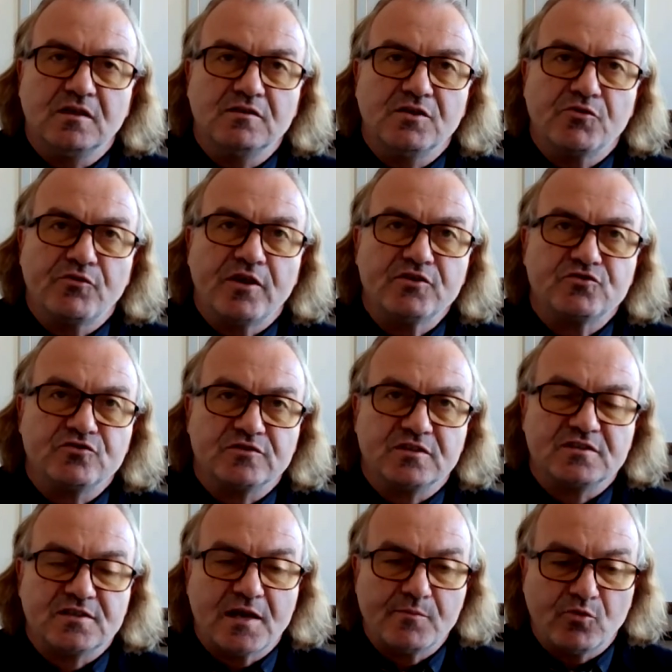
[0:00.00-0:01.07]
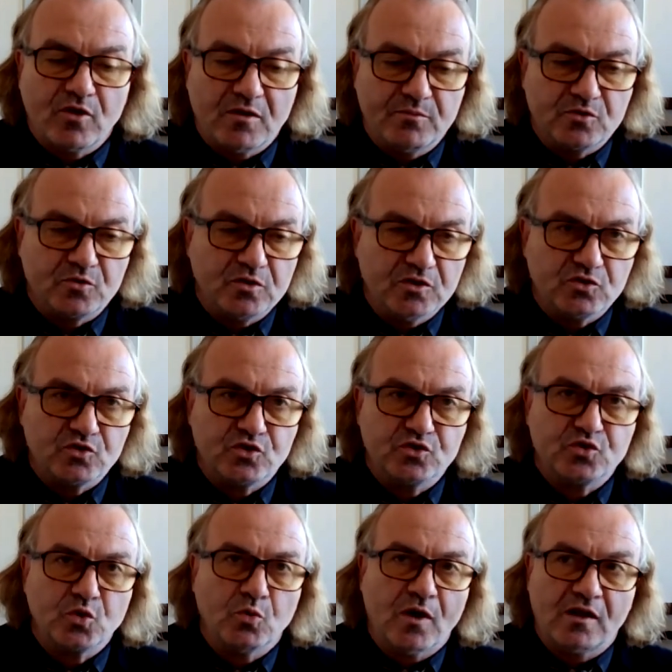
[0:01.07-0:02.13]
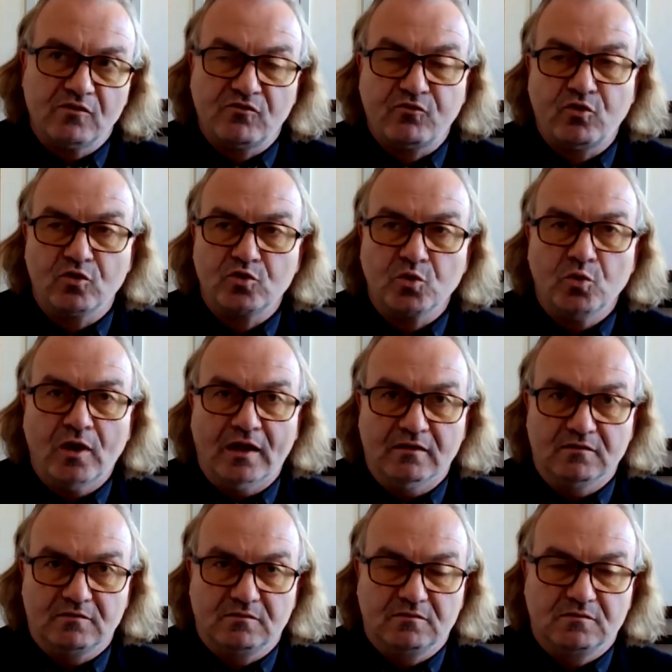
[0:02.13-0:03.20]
and the ratios are somewhere between 2 to 1, 4 to 1.